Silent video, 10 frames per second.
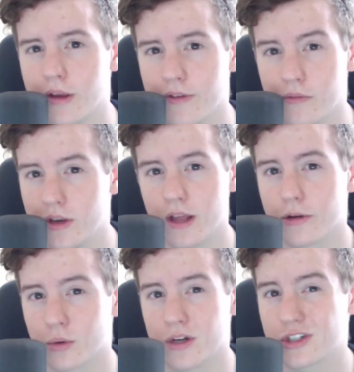If I have any
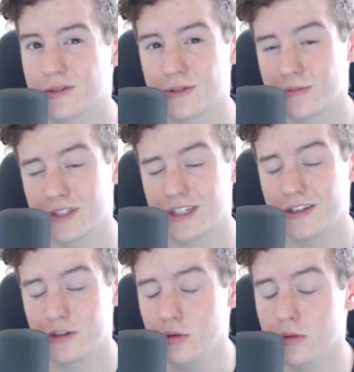other questions, I'm just
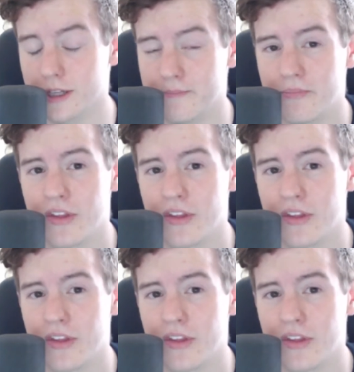going to Google it.